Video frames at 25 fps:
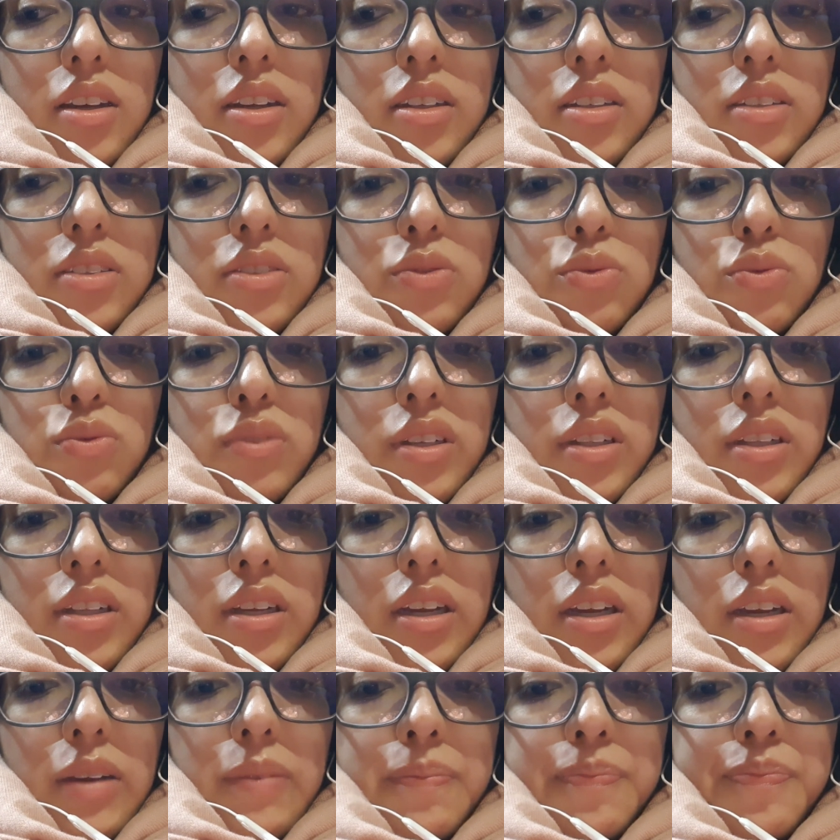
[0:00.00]
It's
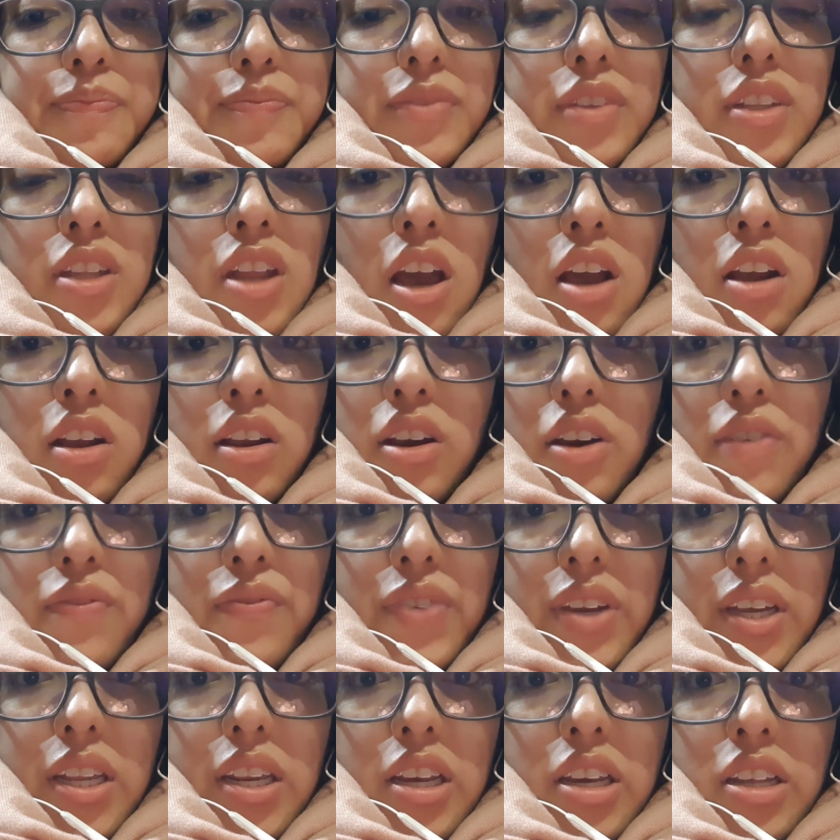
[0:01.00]
really
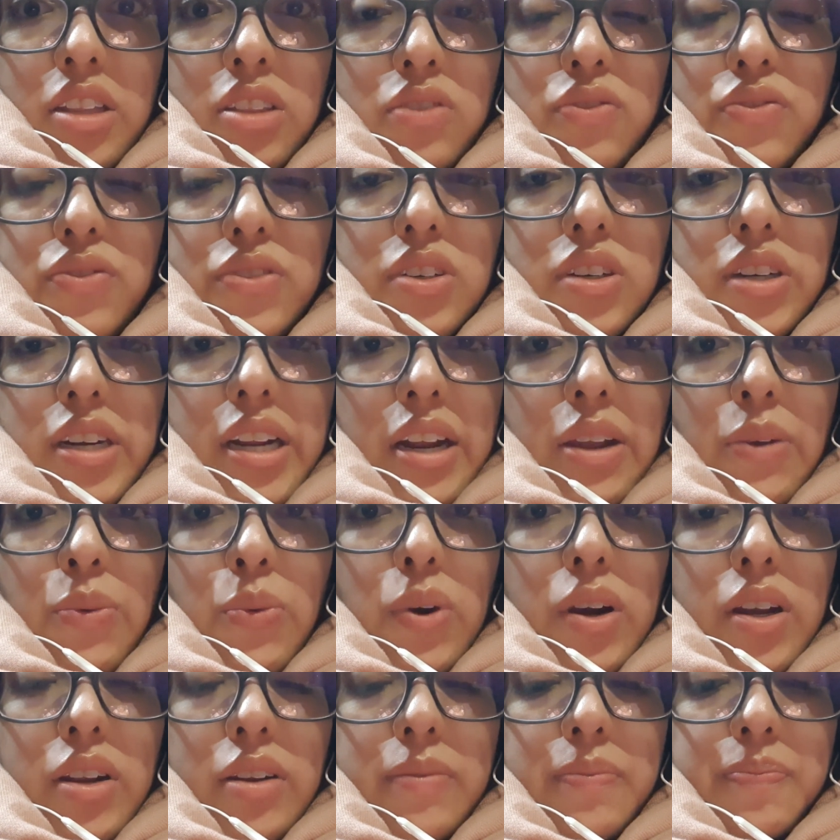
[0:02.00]
non-convenient for
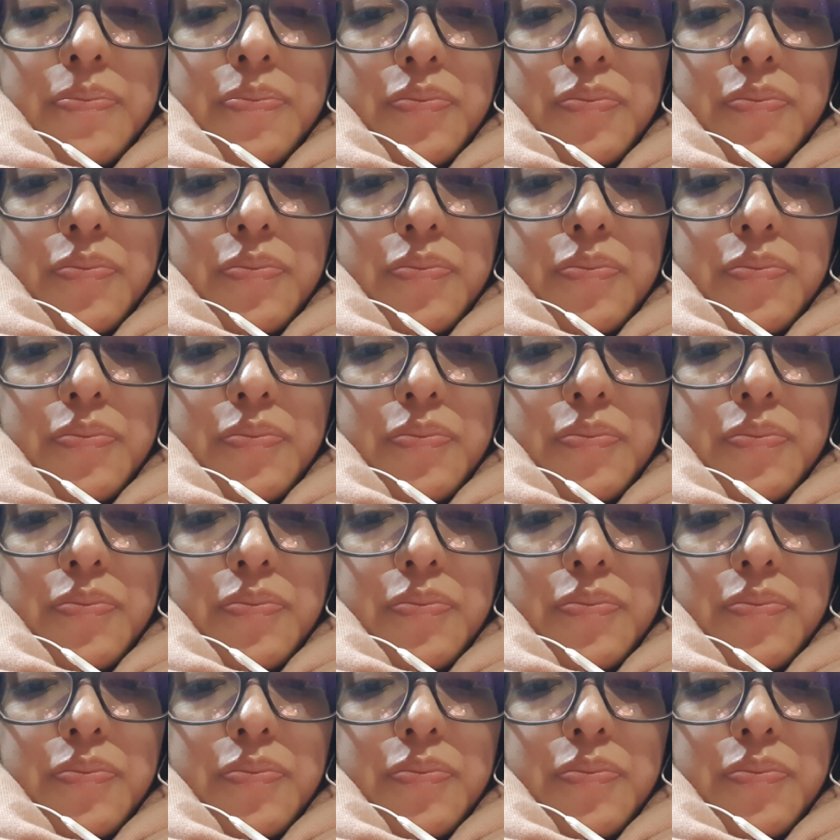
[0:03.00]
anyone.